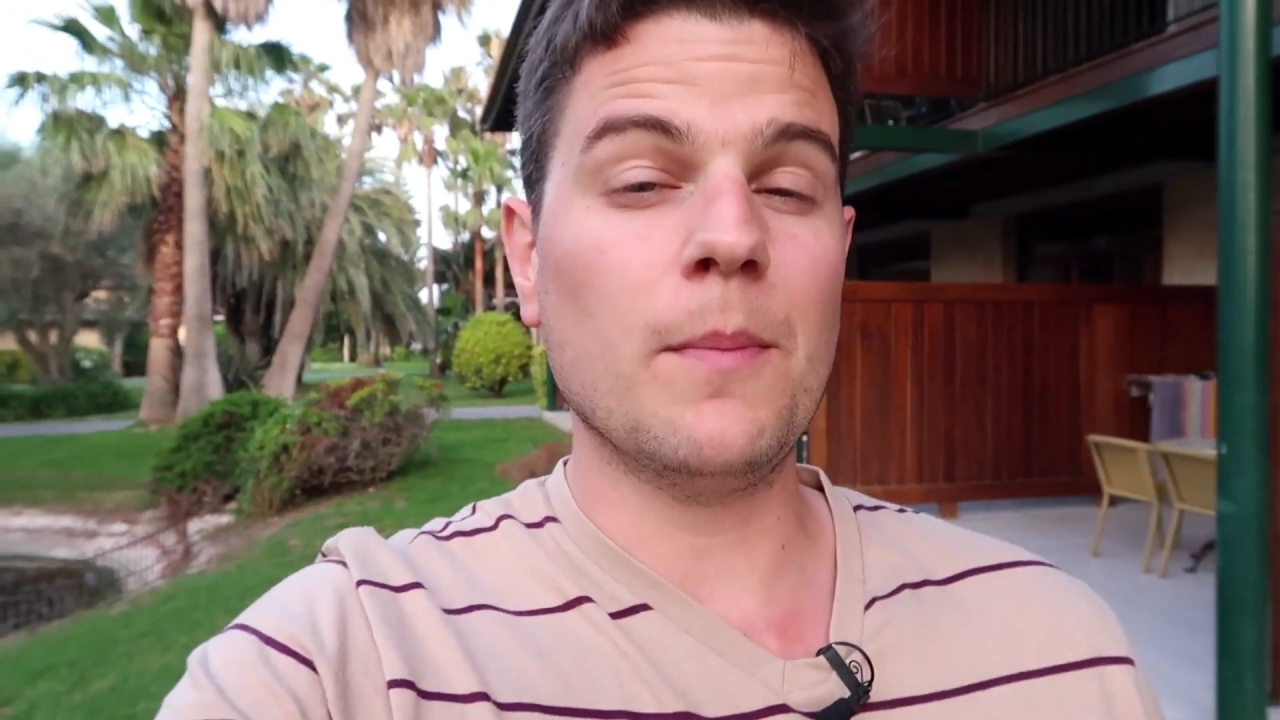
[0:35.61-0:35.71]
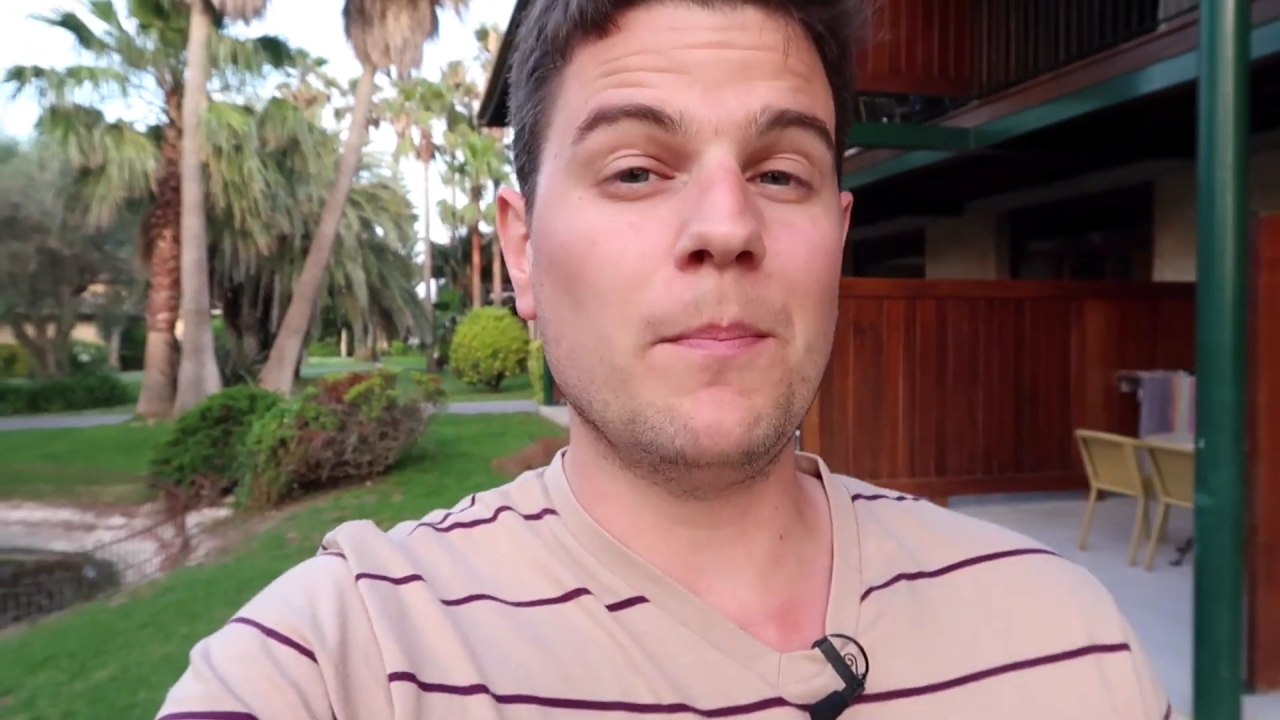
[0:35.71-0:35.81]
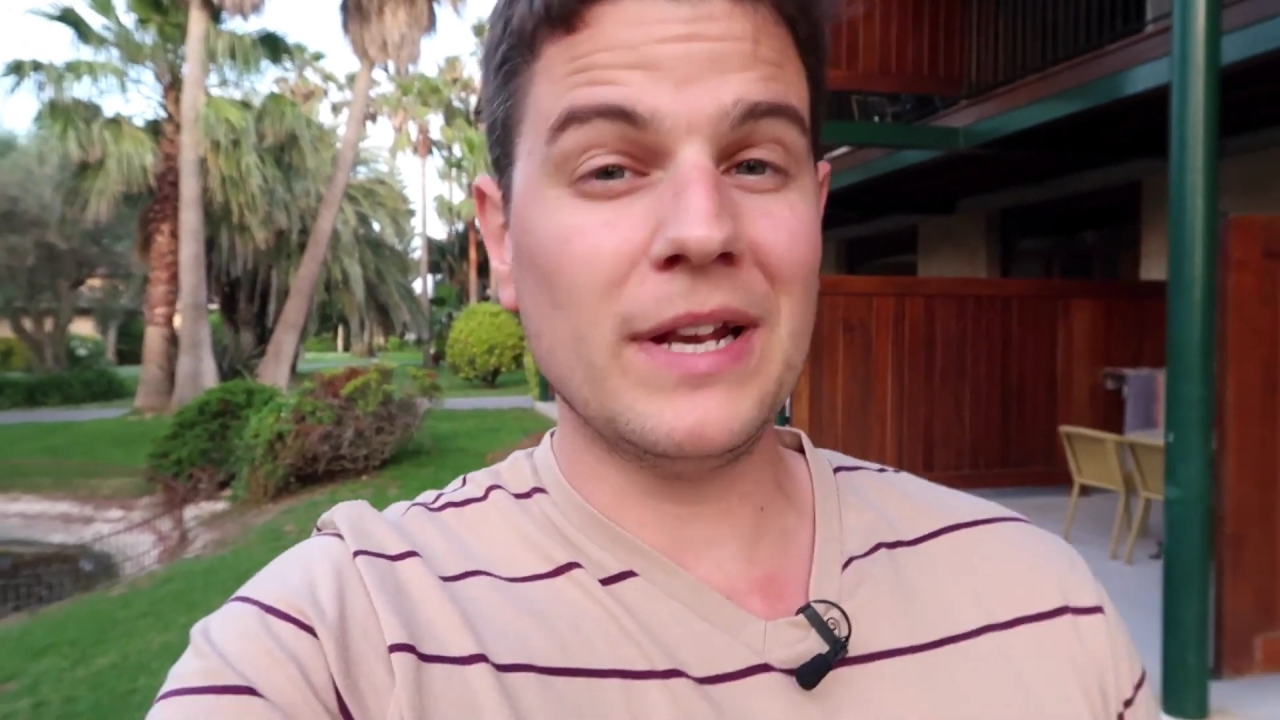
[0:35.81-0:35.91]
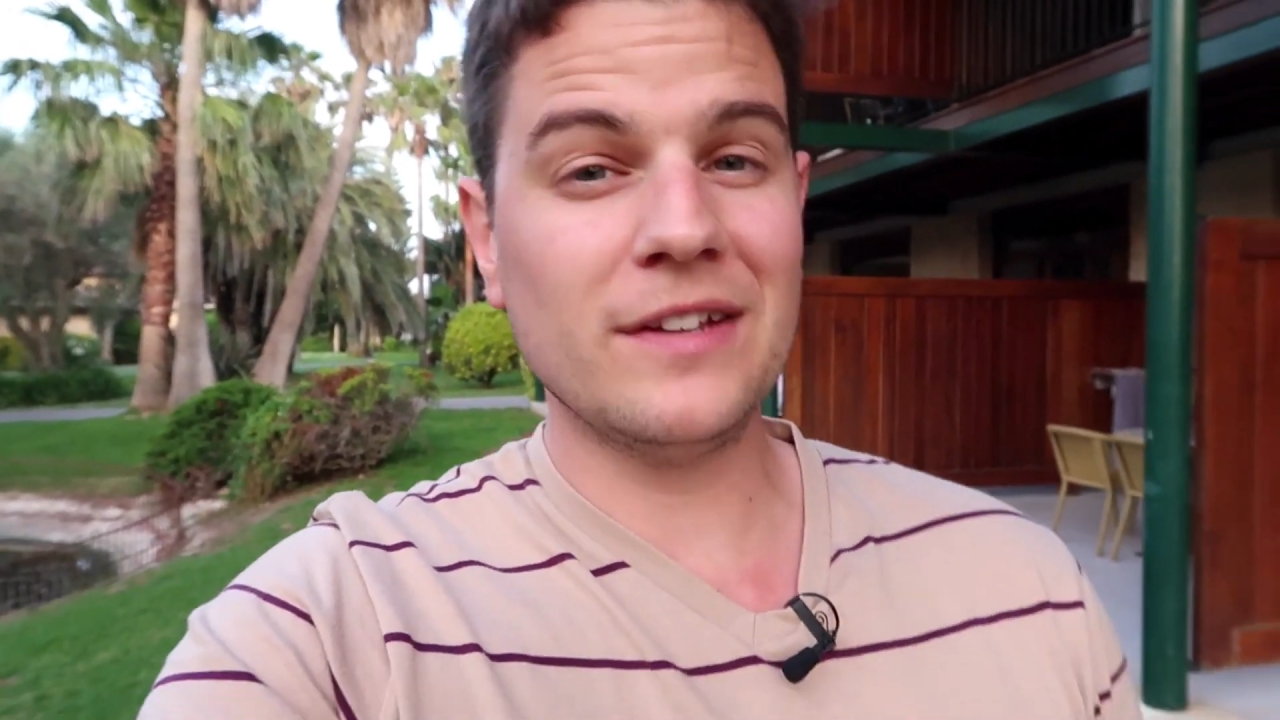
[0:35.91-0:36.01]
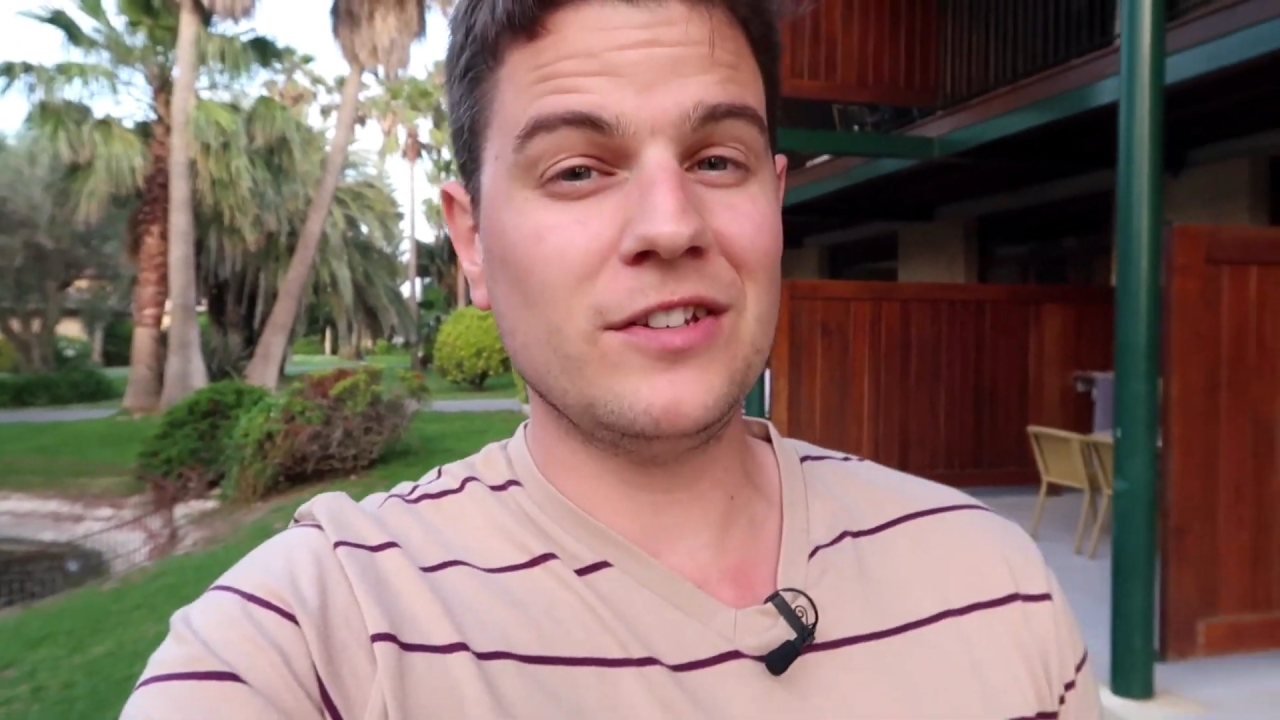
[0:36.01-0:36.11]

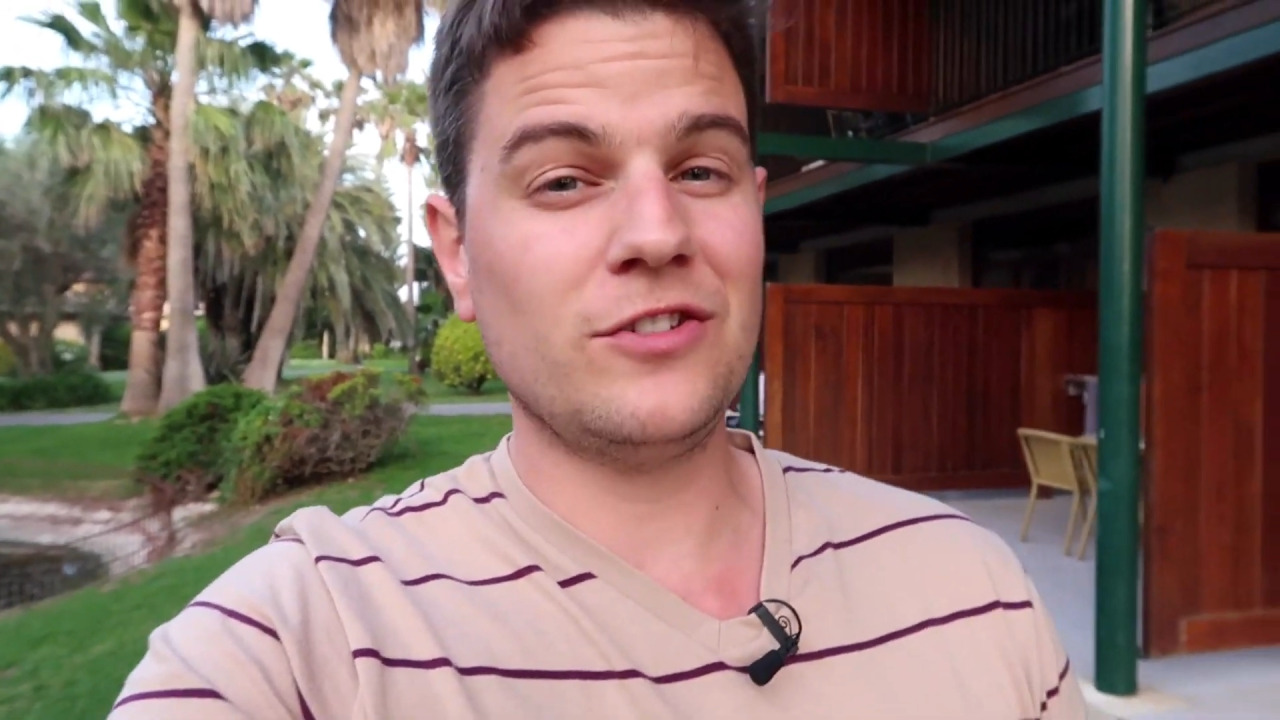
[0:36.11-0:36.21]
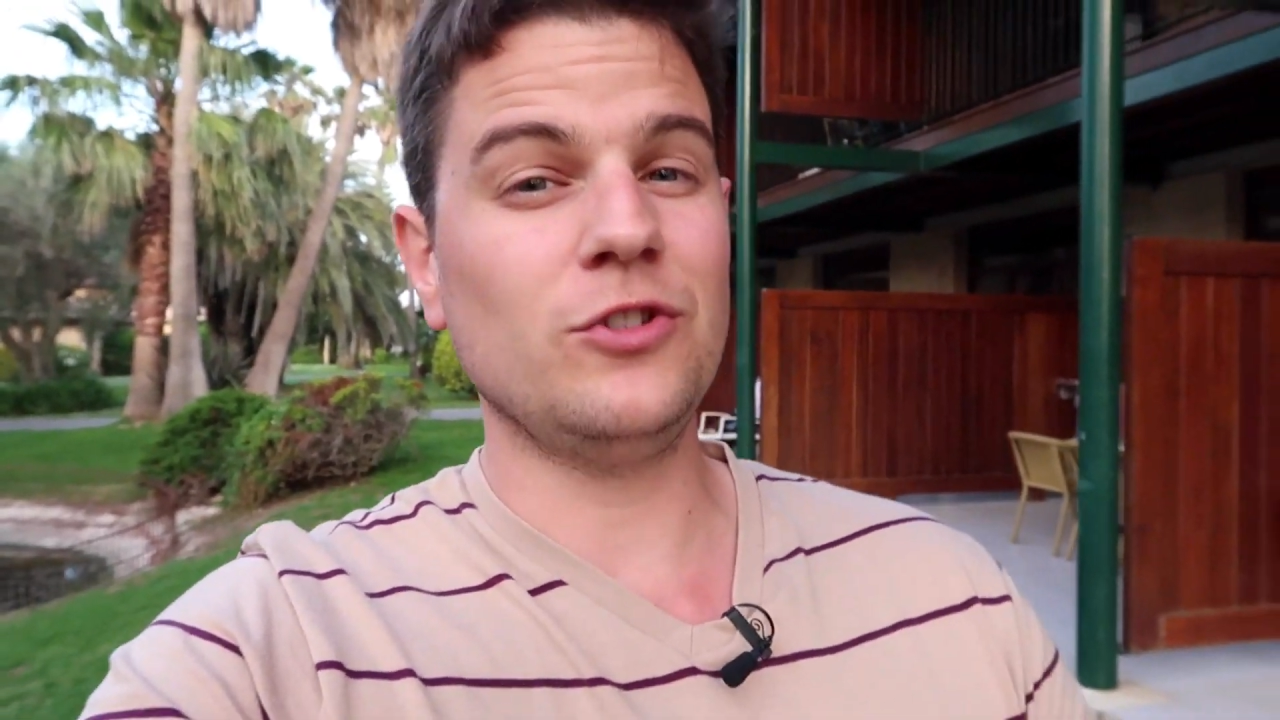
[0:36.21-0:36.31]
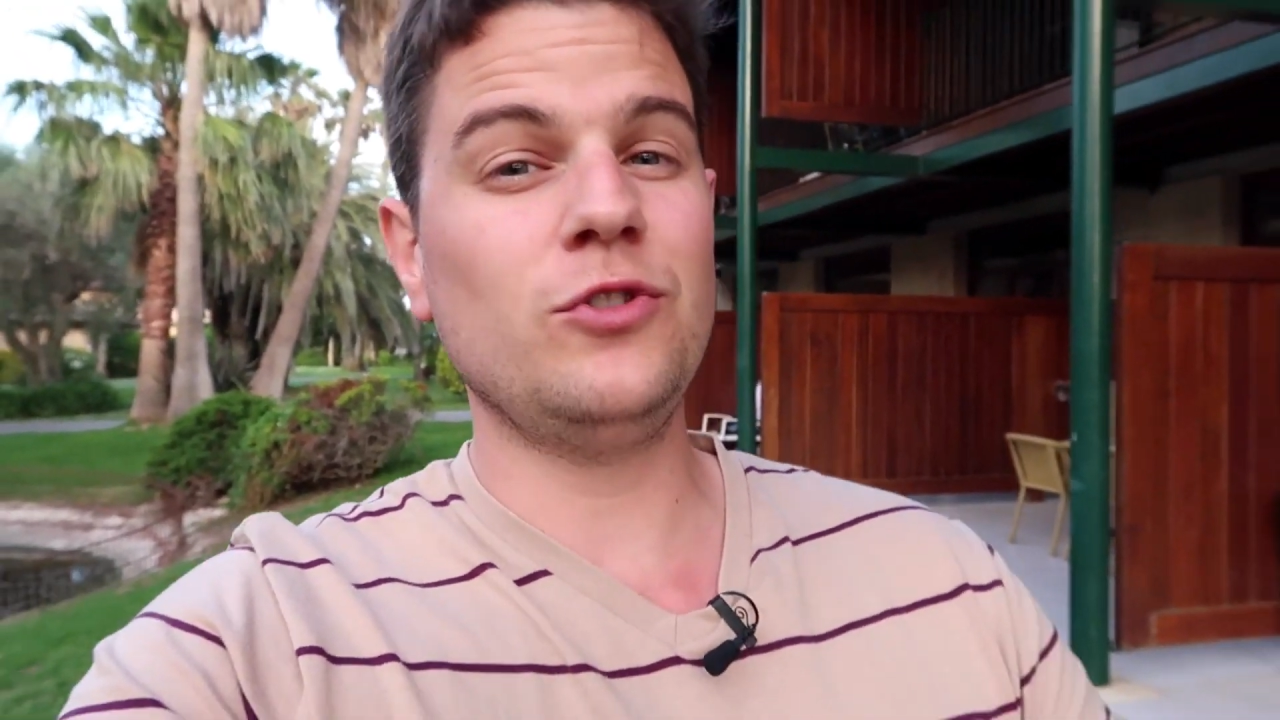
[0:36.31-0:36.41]
ability to